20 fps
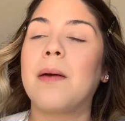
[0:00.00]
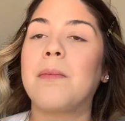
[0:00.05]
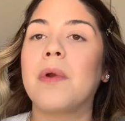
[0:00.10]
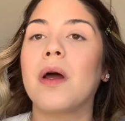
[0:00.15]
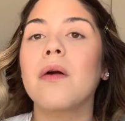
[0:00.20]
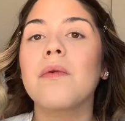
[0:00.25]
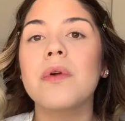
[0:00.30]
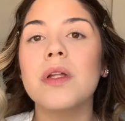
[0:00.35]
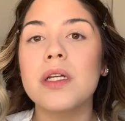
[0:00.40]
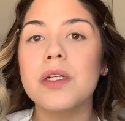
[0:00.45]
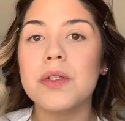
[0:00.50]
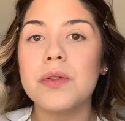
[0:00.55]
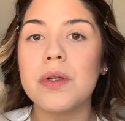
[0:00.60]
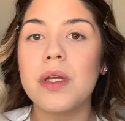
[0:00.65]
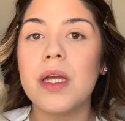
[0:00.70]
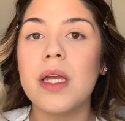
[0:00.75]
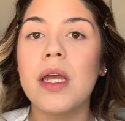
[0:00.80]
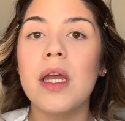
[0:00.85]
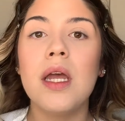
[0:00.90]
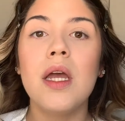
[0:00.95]
I'm not really
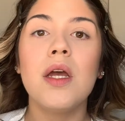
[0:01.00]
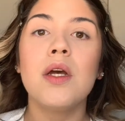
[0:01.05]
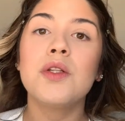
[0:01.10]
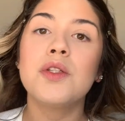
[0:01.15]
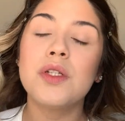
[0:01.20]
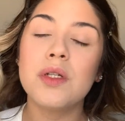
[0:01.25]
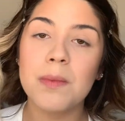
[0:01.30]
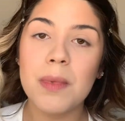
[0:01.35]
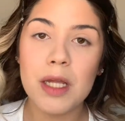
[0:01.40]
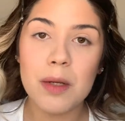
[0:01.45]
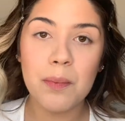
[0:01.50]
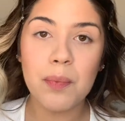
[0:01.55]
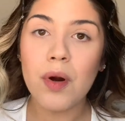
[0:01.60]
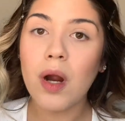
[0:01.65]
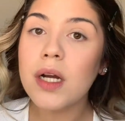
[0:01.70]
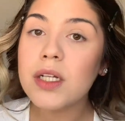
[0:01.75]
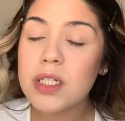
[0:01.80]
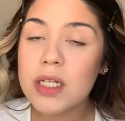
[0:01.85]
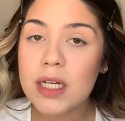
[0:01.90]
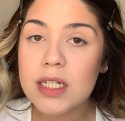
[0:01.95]
doing too many
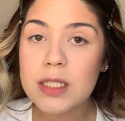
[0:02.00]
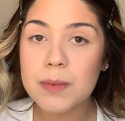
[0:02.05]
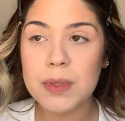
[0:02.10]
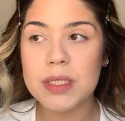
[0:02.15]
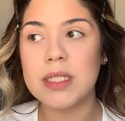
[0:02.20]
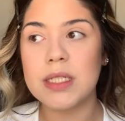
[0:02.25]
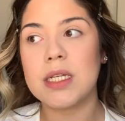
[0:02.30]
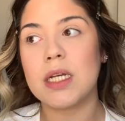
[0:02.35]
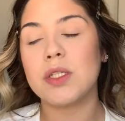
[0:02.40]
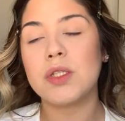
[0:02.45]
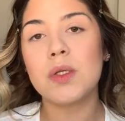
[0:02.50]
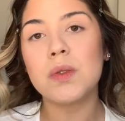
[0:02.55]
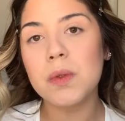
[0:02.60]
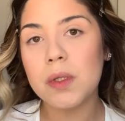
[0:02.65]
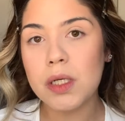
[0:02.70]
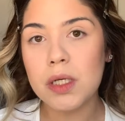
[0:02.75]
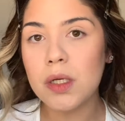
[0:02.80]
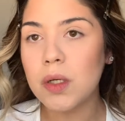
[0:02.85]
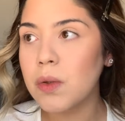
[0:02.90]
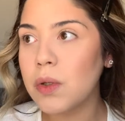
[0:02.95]
projects because I don't
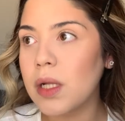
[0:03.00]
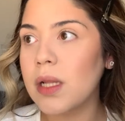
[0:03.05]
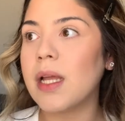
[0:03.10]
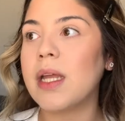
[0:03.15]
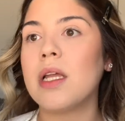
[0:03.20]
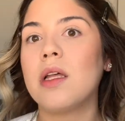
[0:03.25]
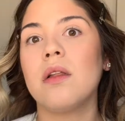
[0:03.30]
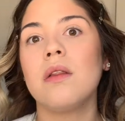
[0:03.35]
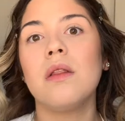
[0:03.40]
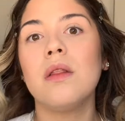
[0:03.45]
want to go to like